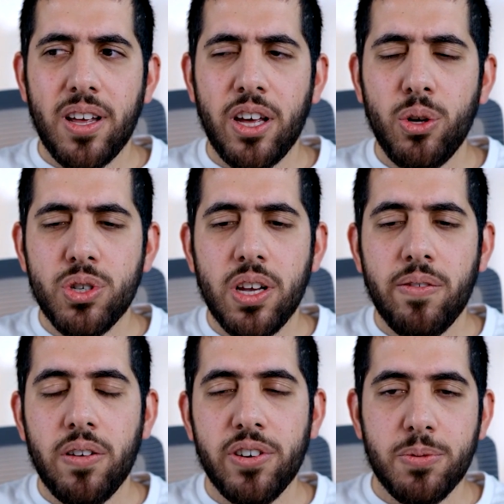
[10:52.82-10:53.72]
a huge
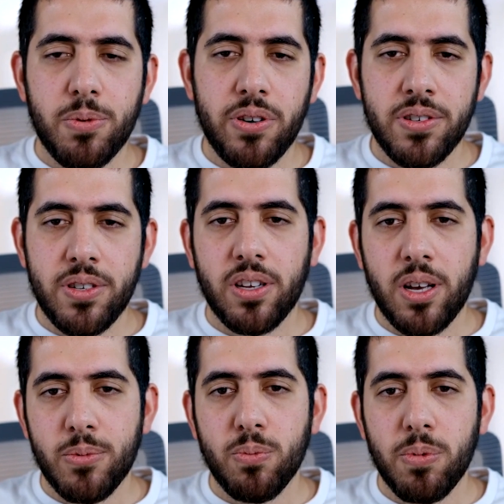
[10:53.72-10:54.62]
level of experience that
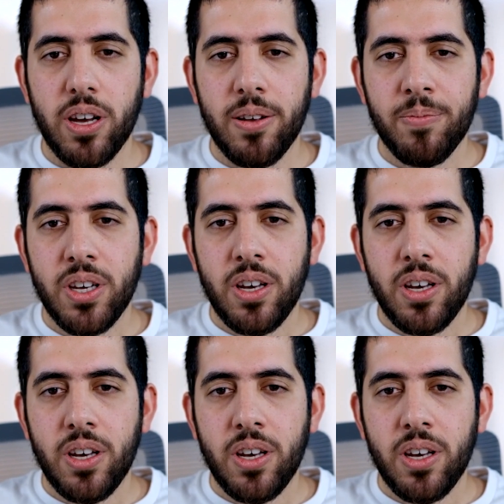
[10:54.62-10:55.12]
comes to play.